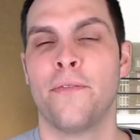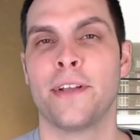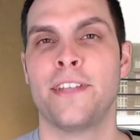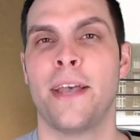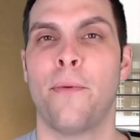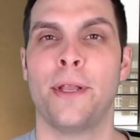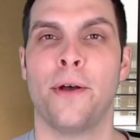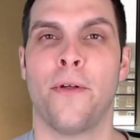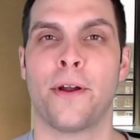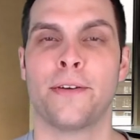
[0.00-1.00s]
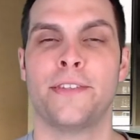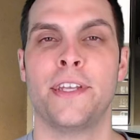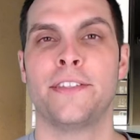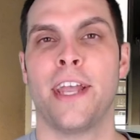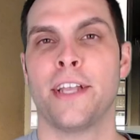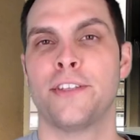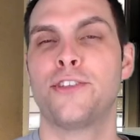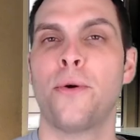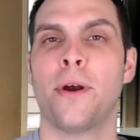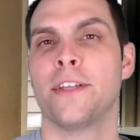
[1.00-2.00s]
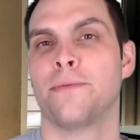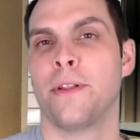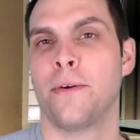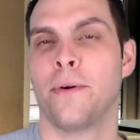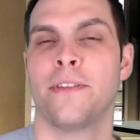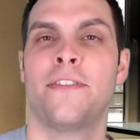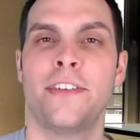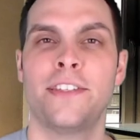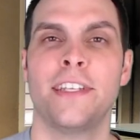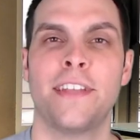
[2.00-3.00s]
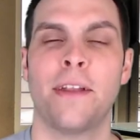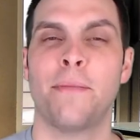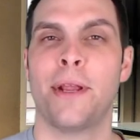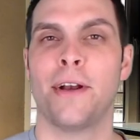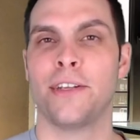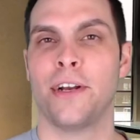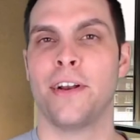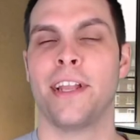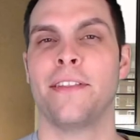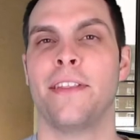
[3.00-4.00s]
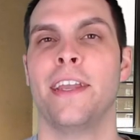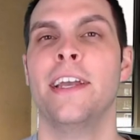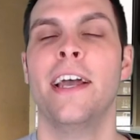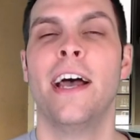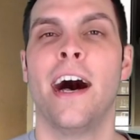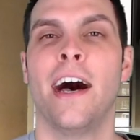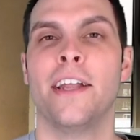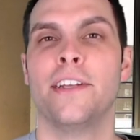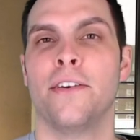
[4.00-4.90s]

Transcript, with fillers: For example, we no longer see Stegosaurus, one of the ornithischians that appeared during the uh,